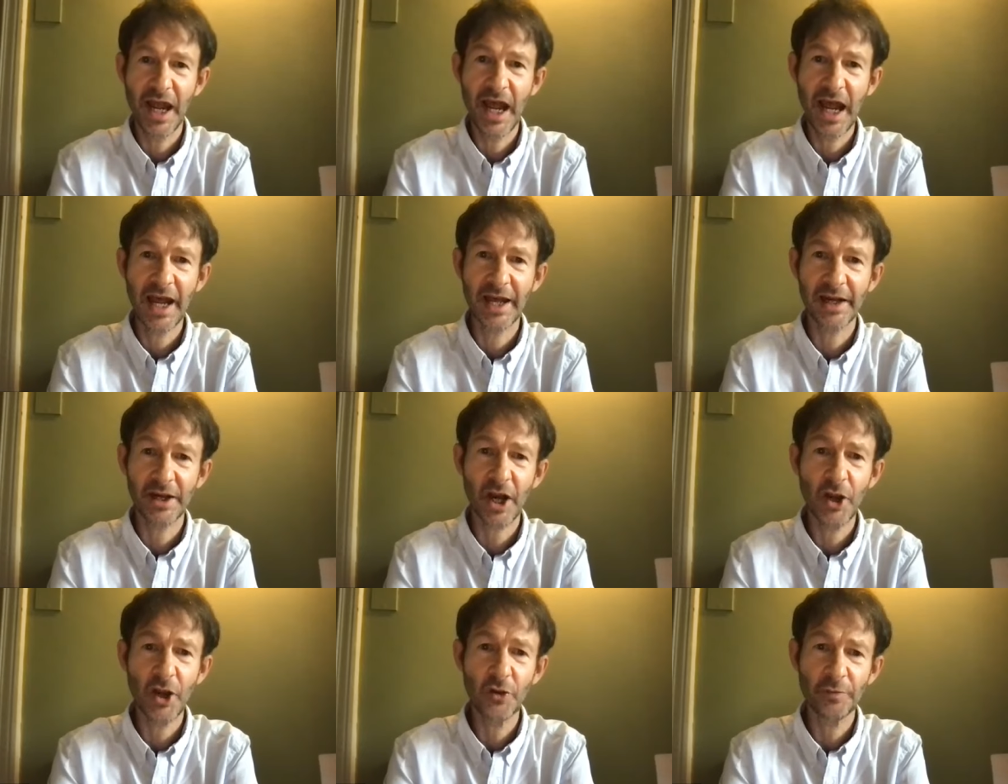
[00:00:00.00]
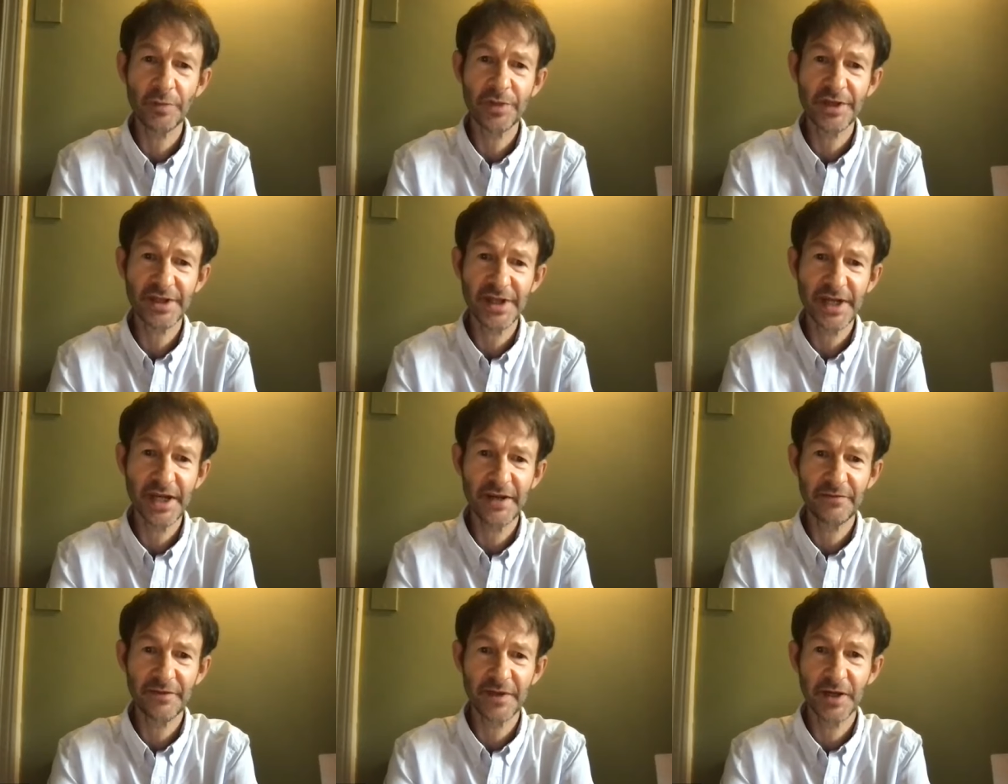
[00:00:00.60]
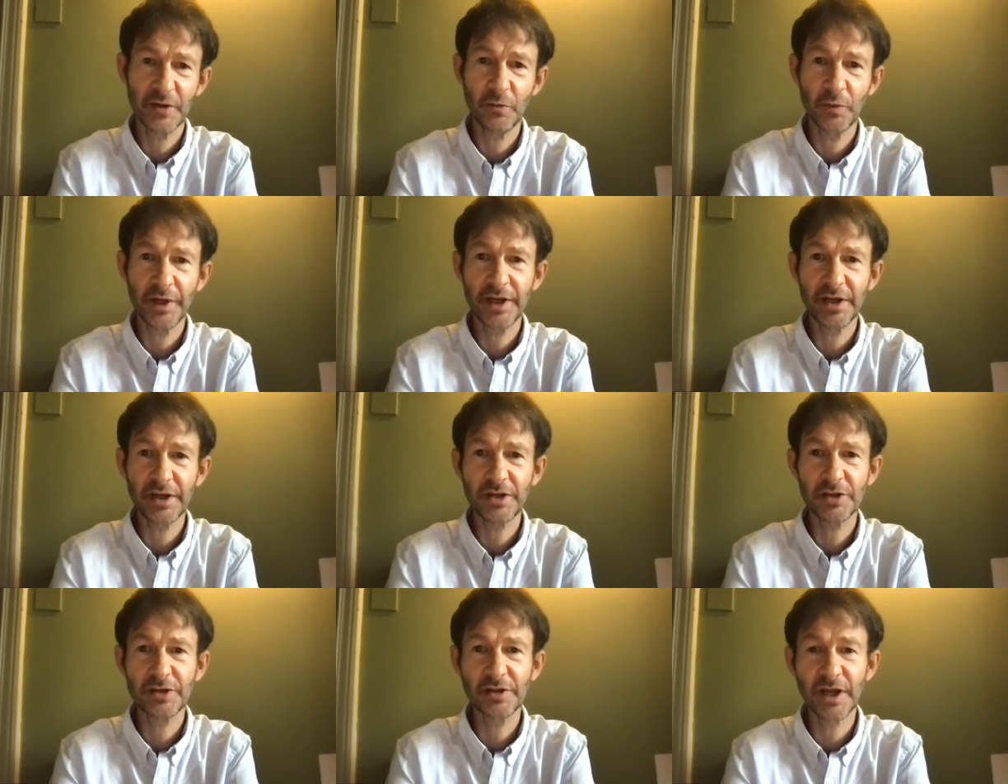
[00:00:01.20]
And I hope this evening we
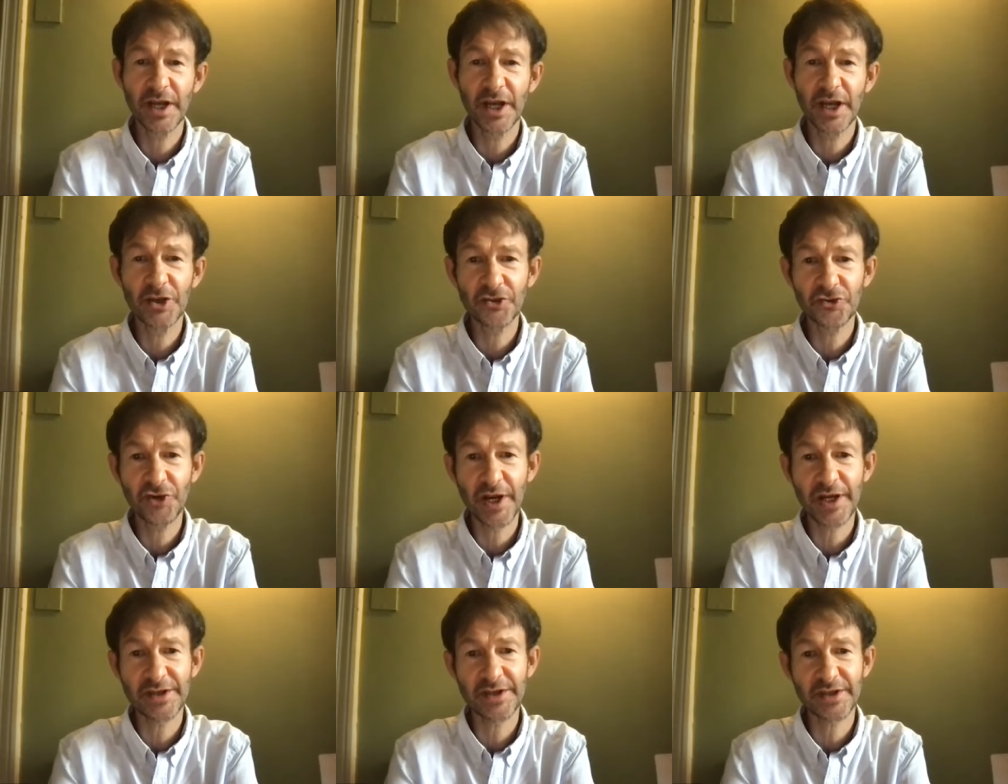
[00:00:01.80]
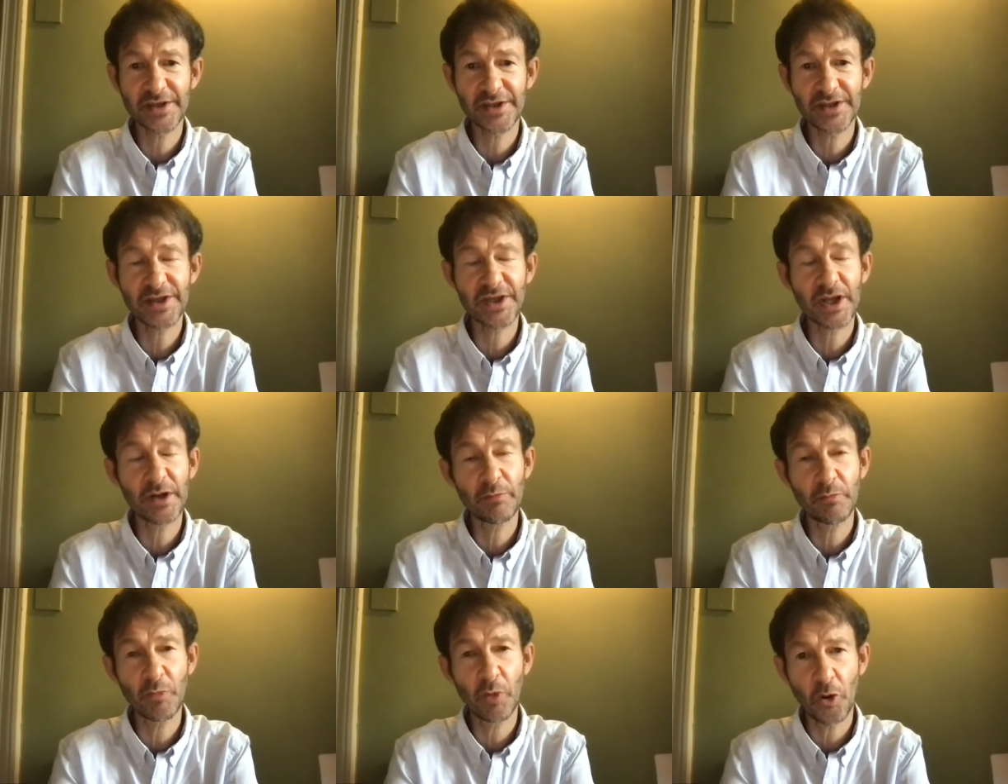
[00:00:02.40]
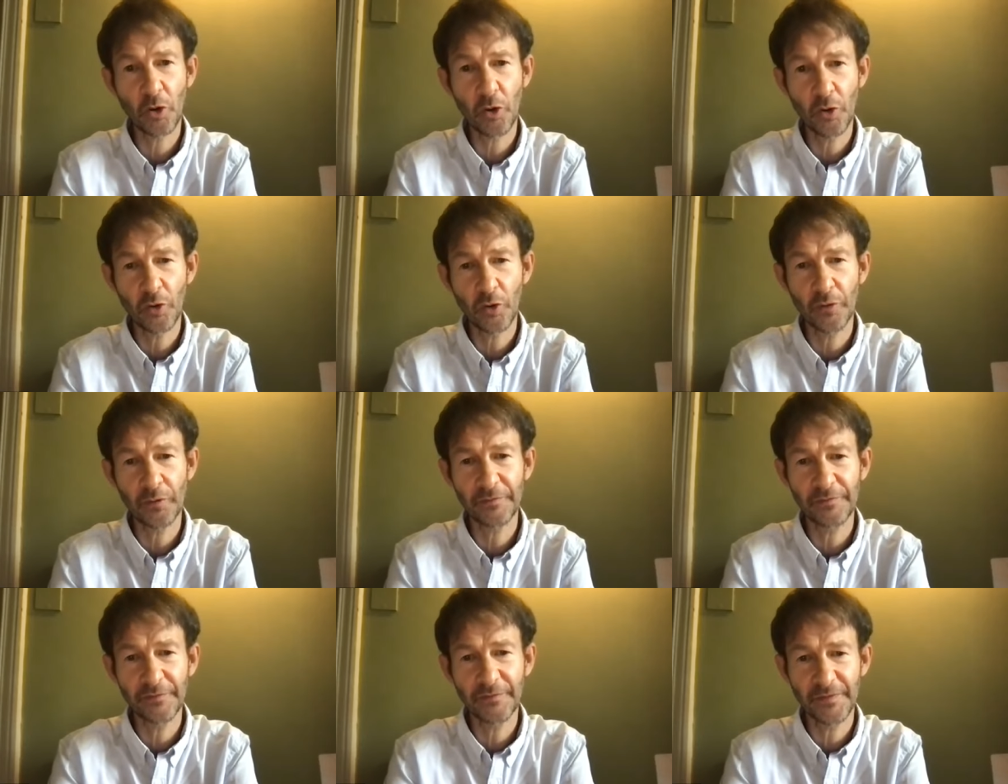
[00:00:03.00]
can address some
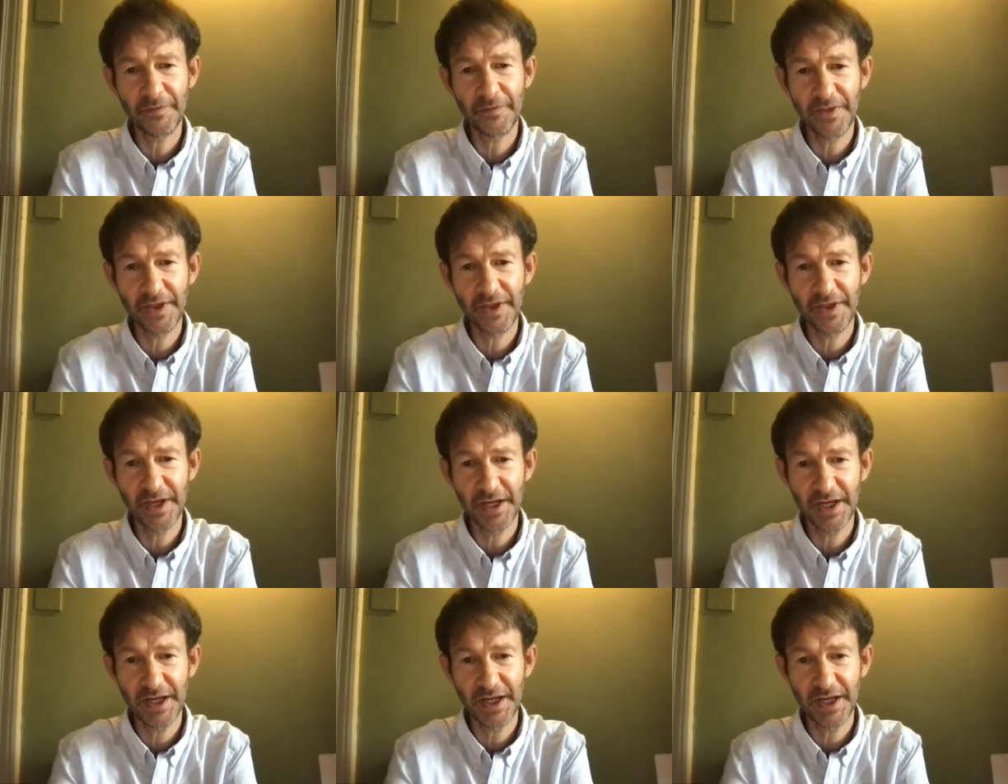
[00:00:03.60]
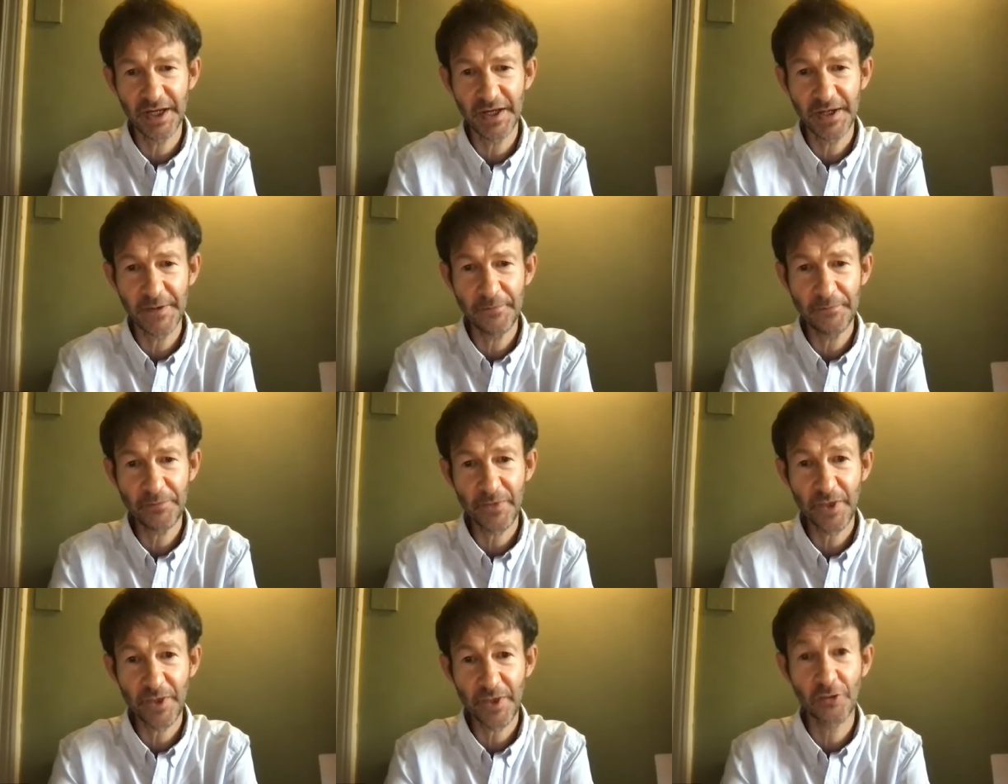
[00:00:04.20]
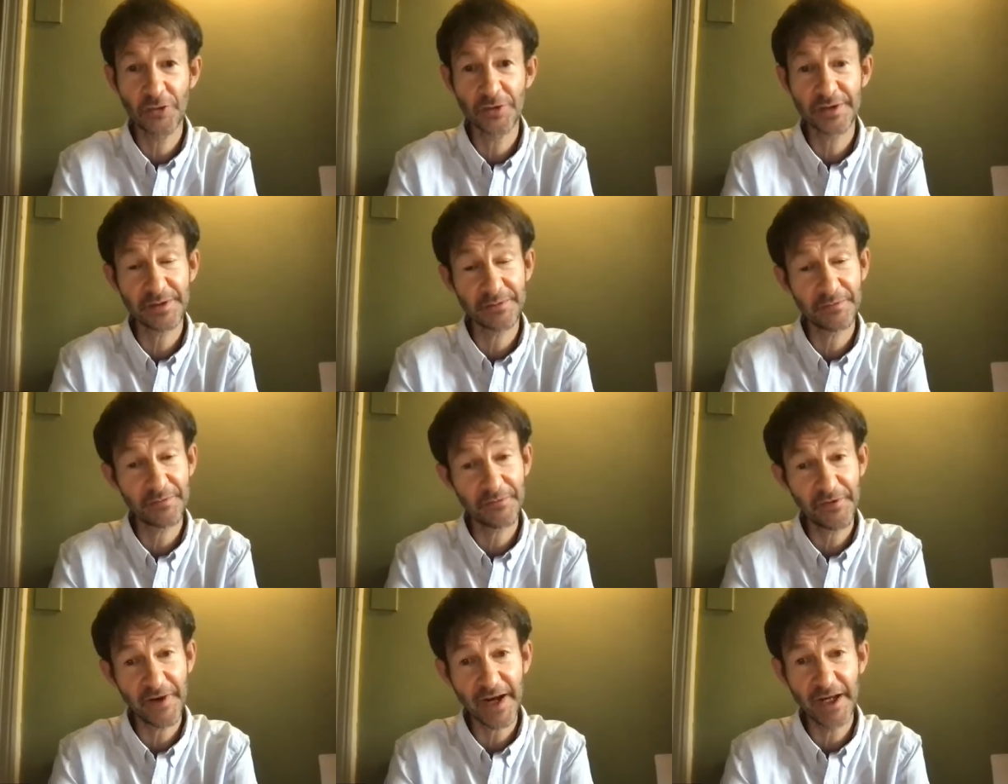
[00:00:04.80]
of those
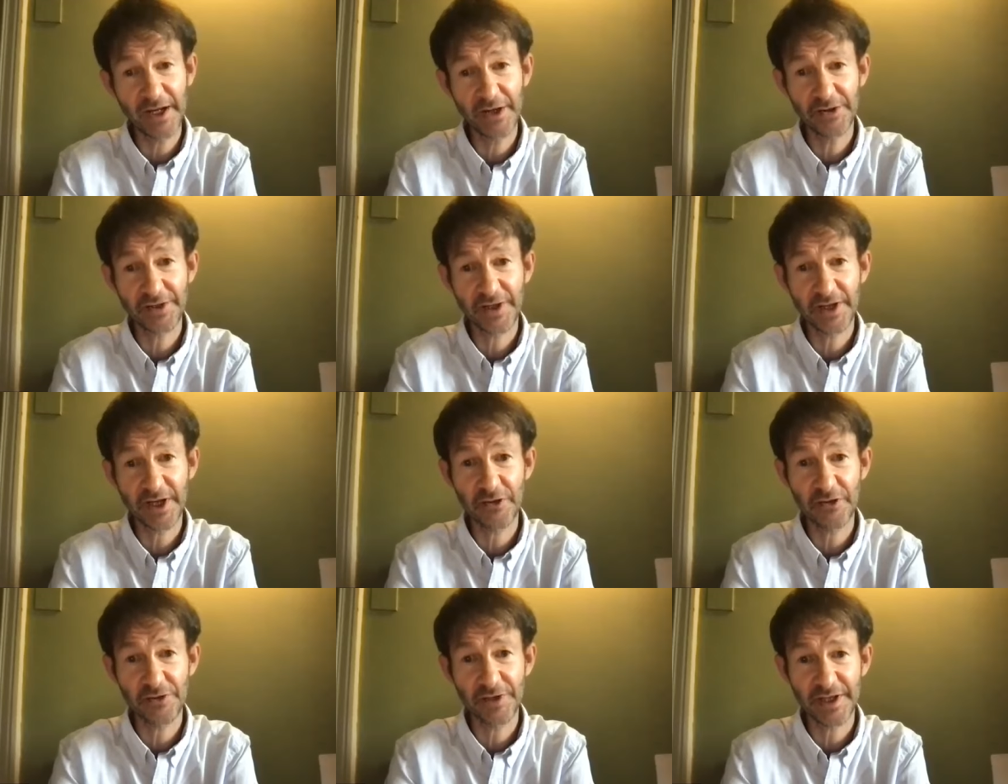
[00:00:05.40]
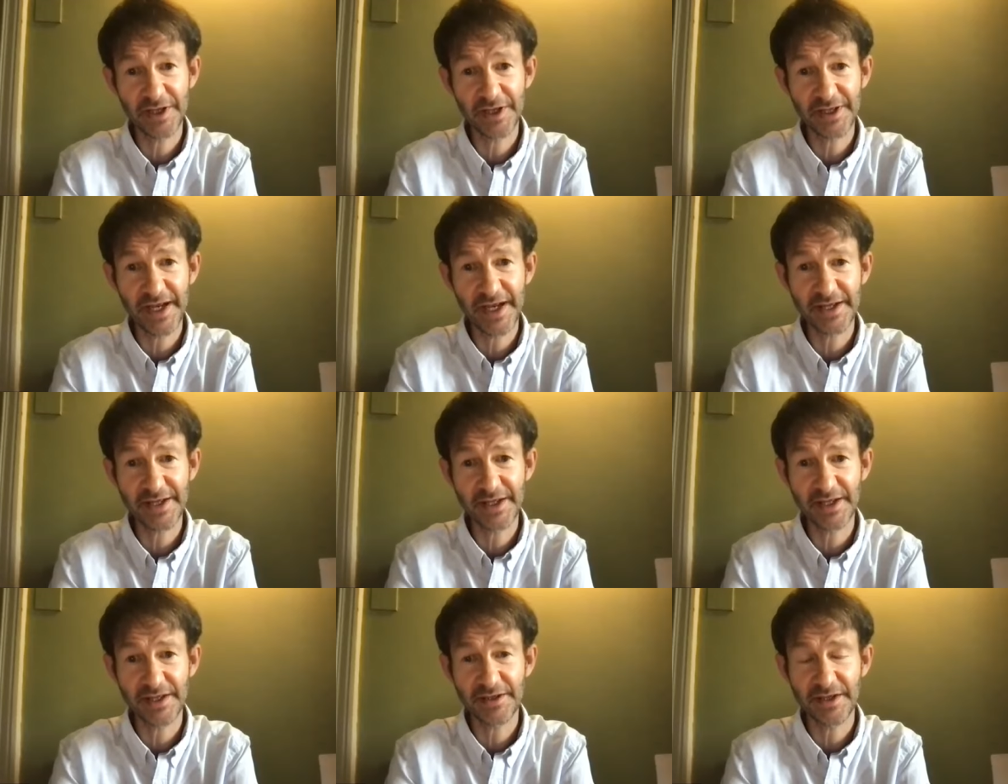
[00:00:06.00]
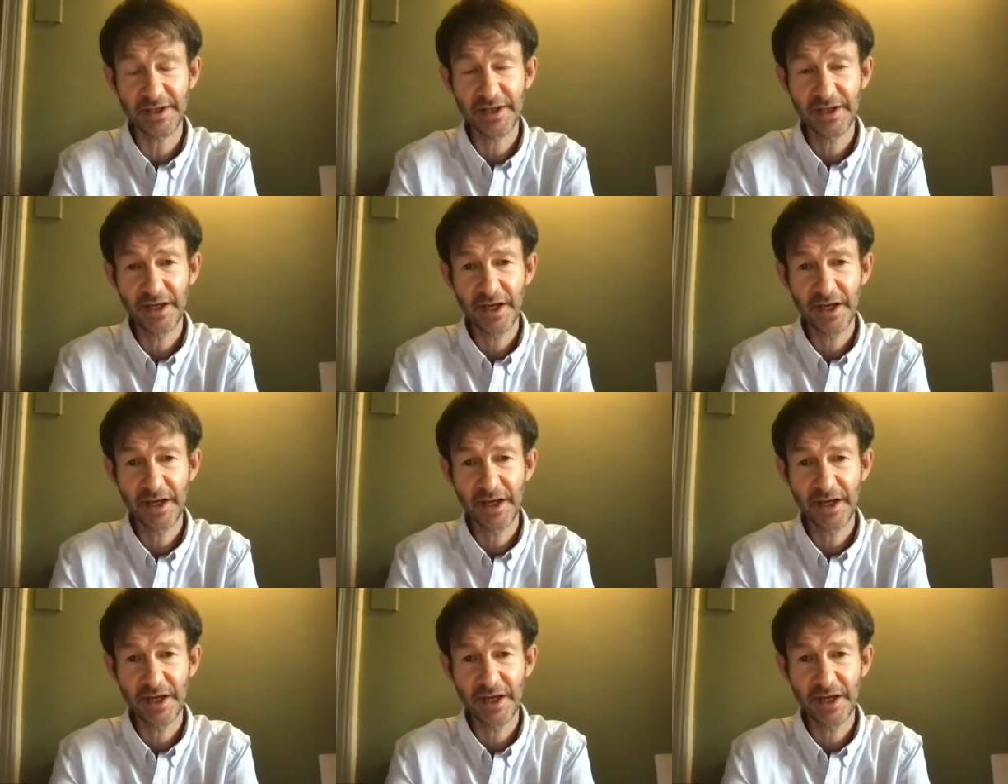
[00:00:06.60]
failures and those successes,